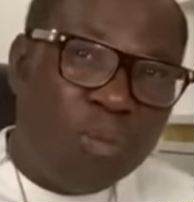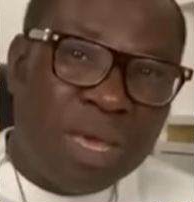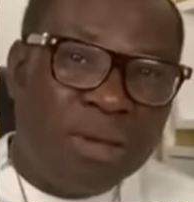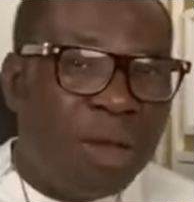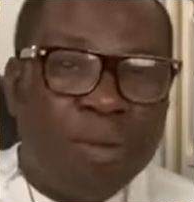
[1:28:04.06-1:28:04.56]
follow
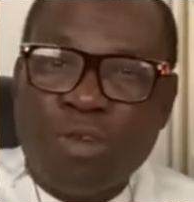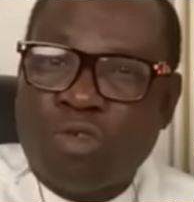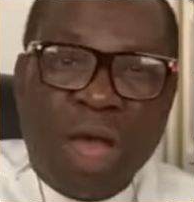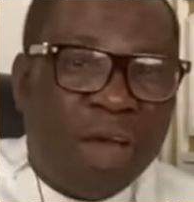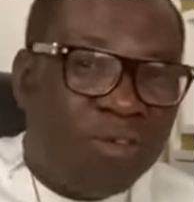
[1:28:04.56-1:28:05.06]
me. They
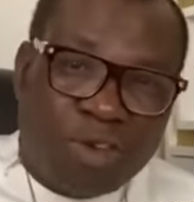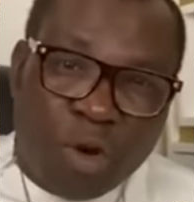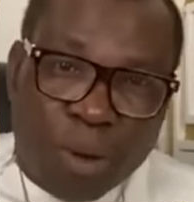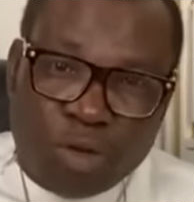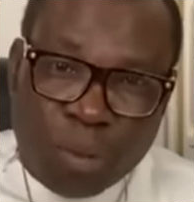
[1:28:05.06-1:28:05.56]
be so
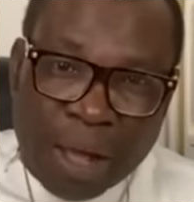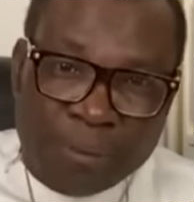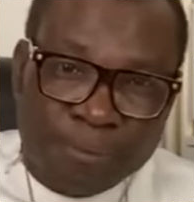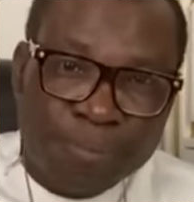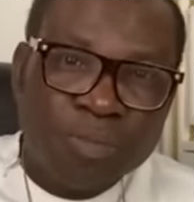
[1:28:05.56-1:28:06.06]
angry over Juma.
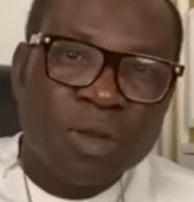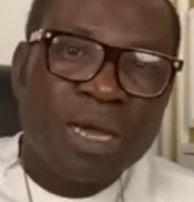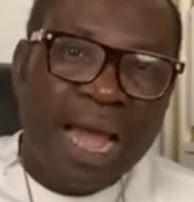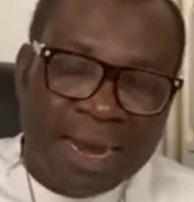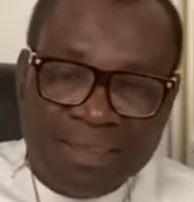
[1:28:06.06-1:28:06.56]

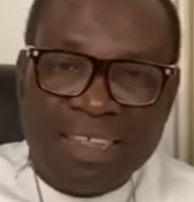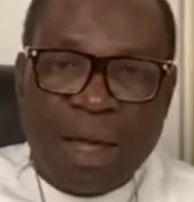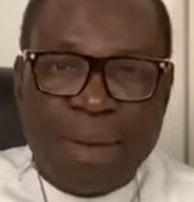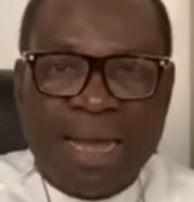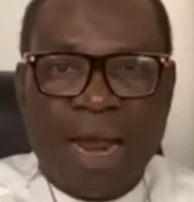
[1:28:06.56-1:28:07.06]
And
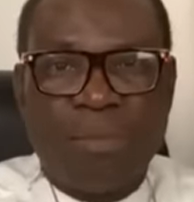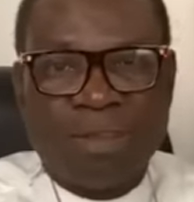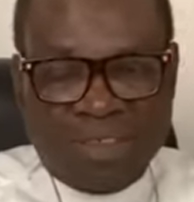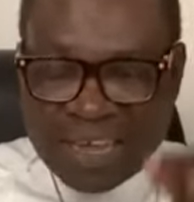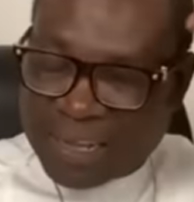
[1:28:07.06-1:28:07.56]
until I make
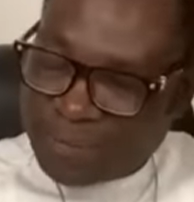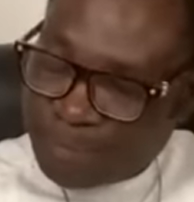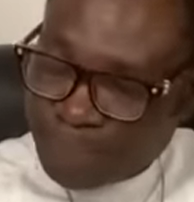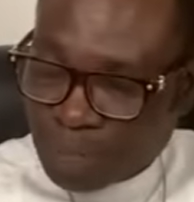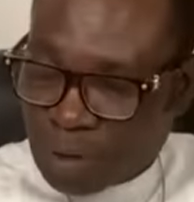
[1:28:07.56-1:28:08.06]
an say,
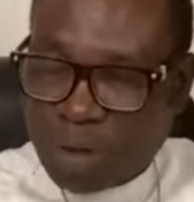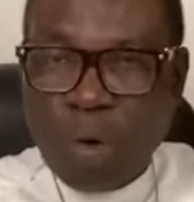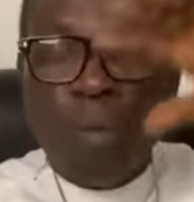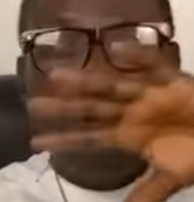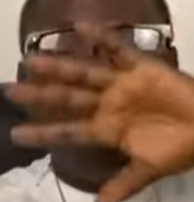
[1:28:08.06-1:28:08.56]

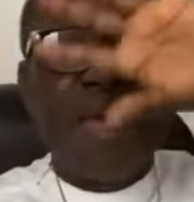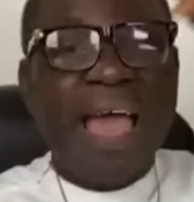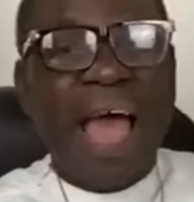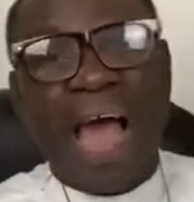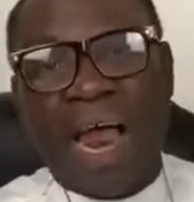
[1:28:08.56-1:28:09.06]
Obi
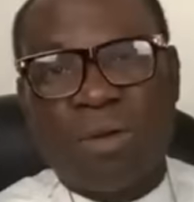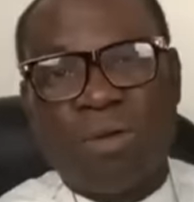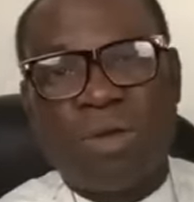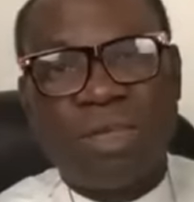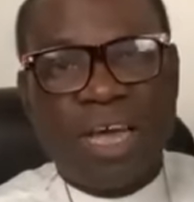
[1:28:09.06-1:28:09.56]

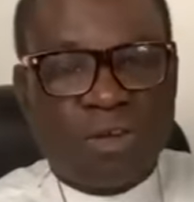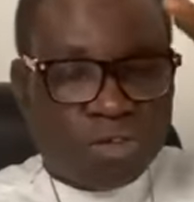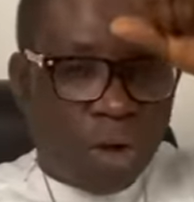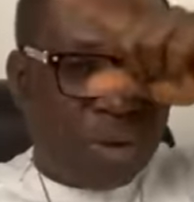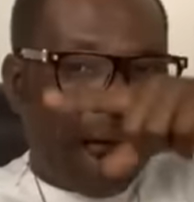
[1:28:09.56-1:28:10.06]
Biano, you
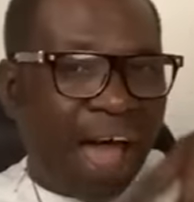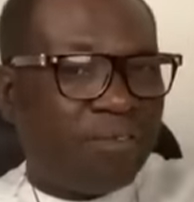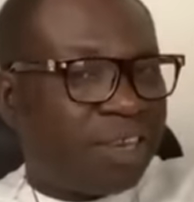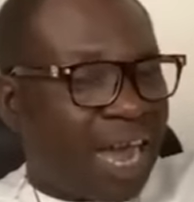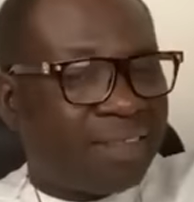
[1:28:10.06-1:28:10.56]
draw a
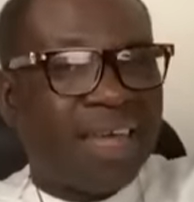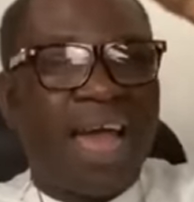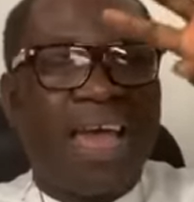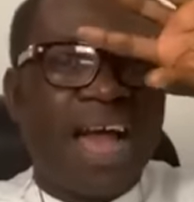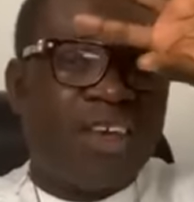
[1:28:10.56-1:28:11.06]
life
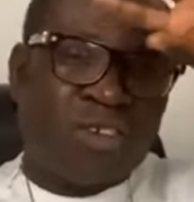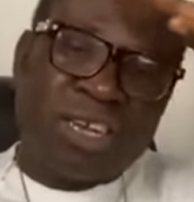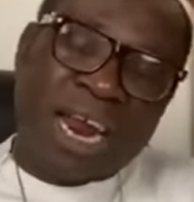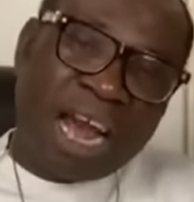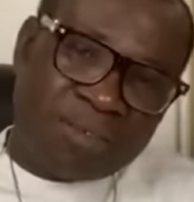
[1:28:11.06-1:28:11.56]
charter, a
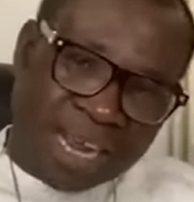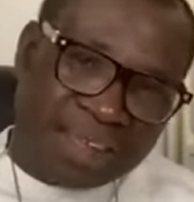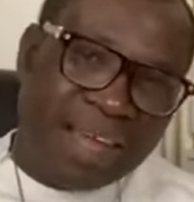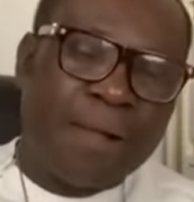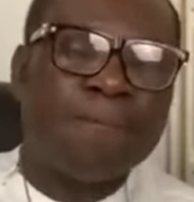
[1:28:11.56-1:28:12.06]
astrological life
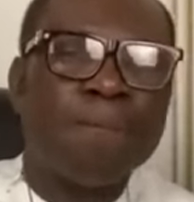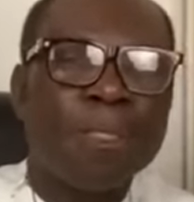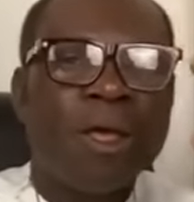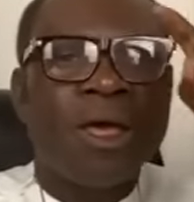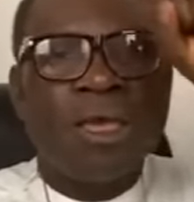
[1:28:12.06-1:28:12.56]
charter.
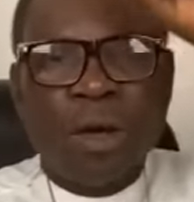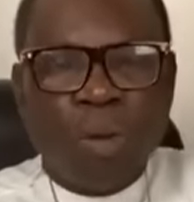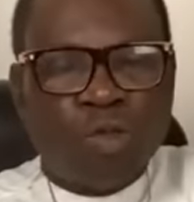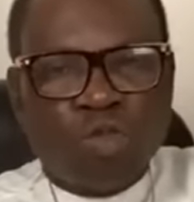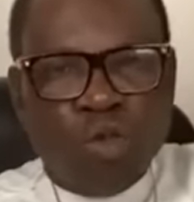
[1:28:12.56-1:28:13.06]

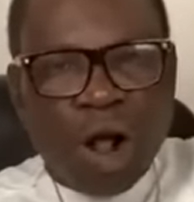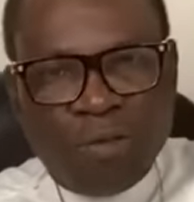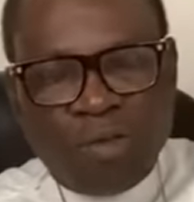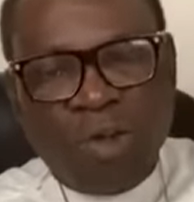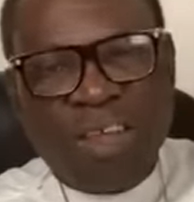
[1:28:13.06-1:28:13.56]
You were
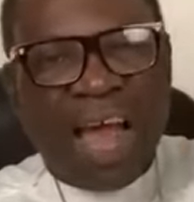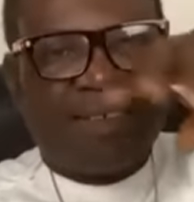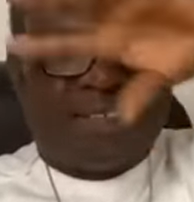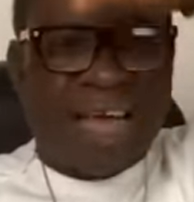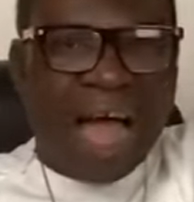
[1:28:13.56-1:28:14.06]
12
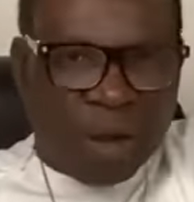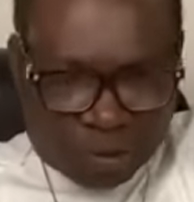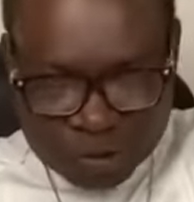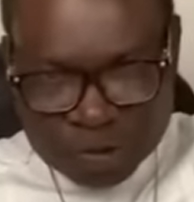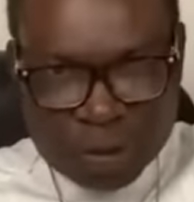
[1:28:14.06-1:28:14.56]
zodiac
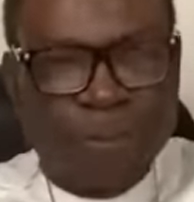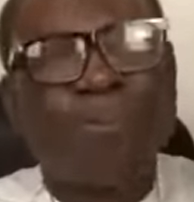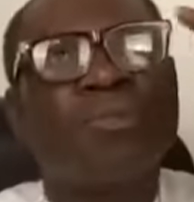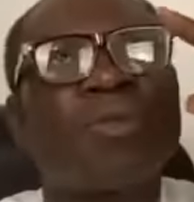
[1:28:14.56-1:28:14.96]
houses.